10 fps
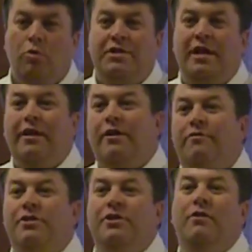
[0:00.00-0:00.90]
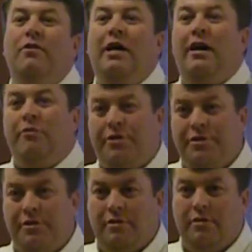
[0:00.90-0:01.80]
We sat there for several hours.
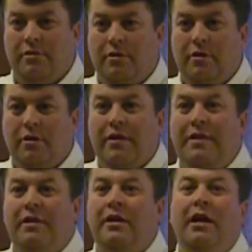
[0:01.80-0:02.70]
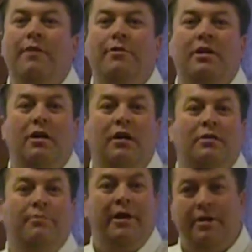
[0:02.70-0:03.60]
They then gave me the
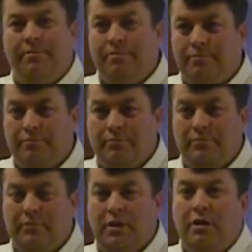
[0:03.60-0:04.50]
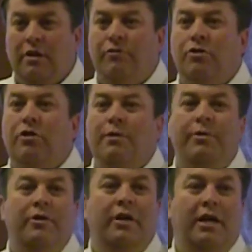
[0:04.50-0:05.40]
ultimatum. If you
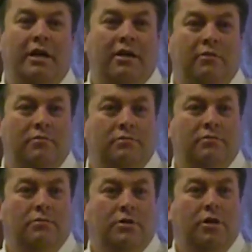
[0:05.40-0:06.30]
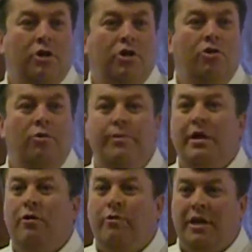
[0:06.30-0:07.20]
come here again, you will
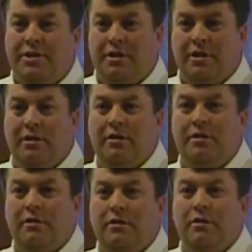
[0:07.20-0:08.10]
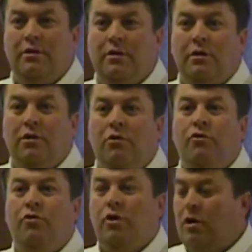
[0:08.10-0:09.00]
be arrested
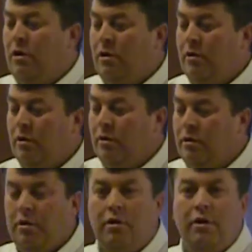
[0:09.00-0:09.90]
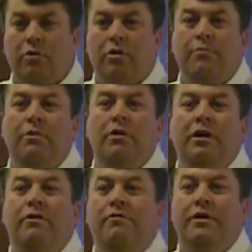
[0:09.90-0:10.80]
for
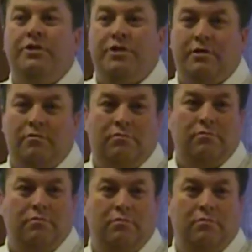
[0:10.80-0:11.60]
criminal intervention,